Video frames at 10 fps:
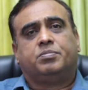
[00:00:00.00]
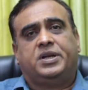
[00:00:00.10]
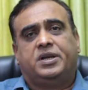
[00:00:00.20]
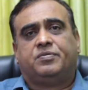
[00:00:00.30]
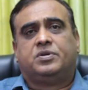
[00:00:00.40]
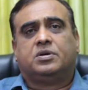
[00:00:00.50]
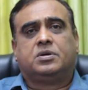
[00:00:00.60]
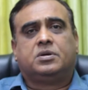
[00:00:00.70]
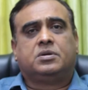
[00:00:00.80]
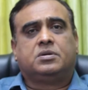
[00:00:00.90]
believed
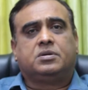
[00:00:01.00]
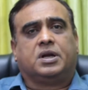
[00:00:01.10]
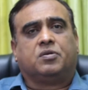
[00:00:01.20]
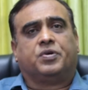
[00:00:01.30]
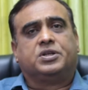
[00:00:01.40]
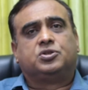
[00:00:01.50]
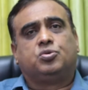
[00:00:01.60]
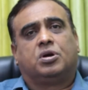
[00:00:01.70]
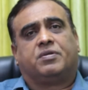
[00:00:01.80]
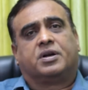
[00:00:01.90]
that once you
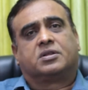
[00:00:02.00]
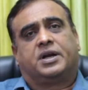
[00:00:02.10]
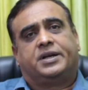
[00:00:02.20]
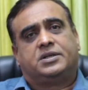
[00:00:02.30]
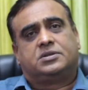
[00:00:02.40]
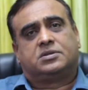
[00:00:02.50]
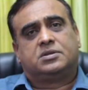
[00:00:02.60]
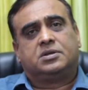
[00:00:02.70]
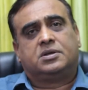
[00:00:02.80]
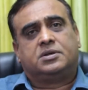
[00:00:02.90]
have arthritis,
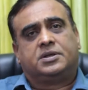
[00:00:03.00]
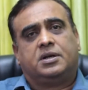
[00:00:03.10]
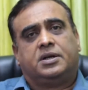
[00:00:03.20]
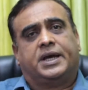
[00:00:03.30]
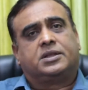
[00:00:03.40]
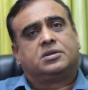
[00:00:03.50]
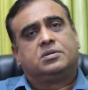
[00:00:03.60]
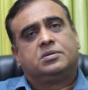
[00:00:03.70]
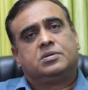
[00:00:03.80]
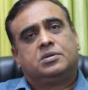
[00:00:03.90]
till death
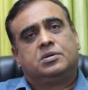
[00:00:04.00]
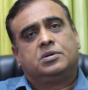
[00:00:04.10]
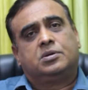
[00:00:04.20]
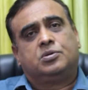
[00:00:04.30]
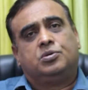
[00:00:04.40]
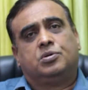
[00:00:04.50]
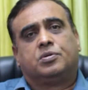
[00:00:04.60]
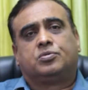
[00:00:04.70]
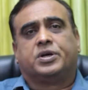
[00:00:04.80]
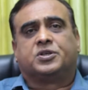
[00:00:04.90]
you
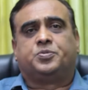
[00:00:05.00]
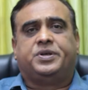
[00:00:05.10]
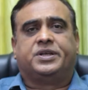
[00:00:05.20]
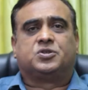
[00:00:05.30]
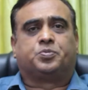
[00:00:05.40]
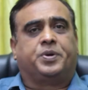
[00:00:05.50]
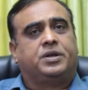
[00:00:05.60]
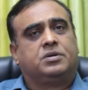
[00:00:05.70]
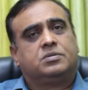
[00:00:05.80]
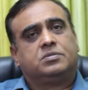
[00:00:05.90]
have to experience
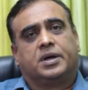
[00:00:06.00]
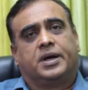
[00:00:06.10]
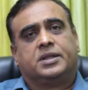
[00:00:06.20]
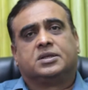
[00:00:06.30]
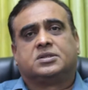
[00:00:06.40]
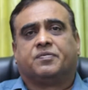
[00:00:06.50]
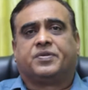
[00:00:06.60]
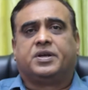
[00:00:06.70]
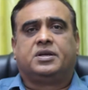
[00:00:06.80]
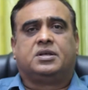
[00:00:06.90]
pain and the
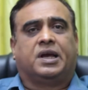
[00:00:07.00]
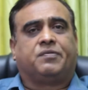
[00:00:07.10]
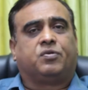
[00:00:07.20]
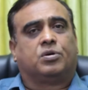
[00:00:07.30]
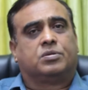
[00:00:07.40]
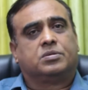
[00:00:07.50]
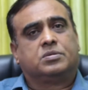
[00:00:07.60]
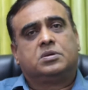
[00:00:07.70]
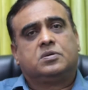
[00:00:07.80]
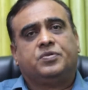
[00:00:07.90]
suffering is lifelong,
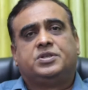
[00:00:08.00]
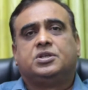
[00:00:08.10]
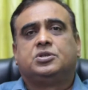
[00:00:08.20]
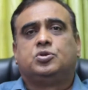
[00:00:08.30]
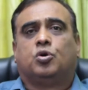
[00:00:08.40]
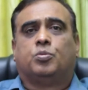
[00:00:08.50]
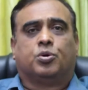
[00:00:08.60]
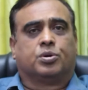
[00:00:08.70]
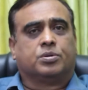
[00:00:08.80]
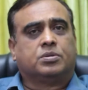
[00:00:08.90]
which is no
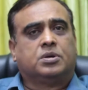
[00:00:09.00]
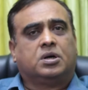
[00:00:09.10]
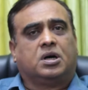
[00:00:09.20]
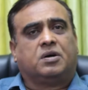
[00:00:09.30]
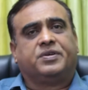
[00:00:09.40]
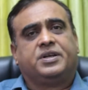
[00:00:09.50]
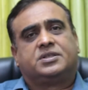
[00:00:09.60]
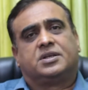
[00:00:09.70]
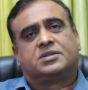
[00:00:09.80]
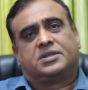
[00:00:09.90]
more. Our
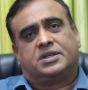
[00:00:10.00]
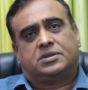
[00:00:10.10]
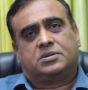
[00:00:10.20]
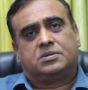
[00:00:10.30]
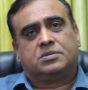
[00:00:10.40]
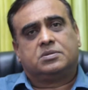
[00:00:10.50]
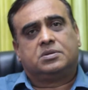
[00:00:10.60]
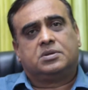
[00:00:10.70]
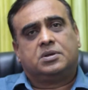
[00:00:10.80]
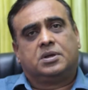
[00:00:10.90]
research says
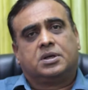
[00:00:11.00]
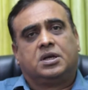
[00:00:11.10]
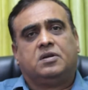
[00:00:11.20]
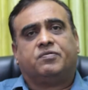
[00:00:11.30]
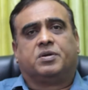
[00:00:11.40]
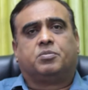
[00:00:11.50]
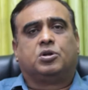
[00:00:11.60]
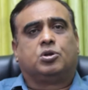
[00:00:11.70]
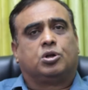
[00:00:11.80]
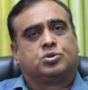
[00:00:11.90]
that in 1
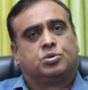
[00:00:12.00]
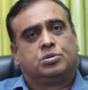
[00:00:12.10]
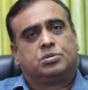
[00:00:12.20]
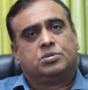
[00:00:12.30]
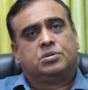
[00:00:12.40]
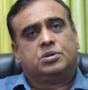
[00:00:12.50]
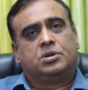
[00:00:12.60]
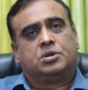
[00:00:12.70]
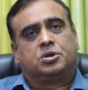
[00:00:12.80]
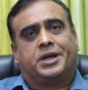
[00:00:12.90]
month also
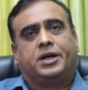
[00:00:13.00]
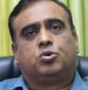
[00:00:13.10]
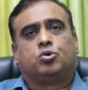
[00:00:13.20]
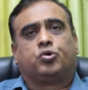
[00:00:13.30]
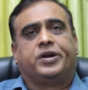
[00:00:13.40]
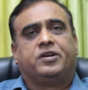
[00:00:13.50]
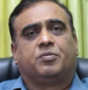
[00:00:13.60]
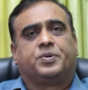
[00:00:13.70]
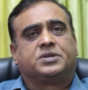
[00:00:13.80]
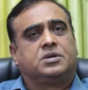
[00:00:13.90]
10 to
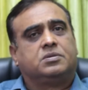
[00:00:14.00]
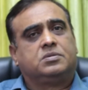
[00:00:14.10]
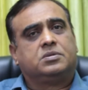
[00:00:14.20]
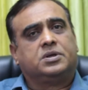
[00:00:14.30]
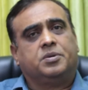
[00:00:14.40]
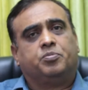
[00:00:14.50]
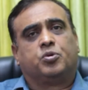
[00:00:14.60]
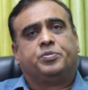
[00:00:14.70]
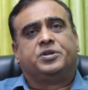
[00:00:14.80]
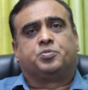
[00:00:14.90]
20%
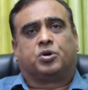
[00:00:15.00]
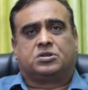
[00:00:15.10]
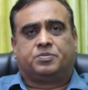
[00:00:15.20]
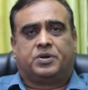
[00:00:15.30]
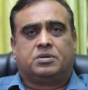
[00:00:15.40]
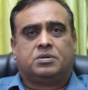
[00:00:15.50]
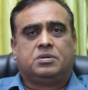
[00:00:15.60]
improvement is possible,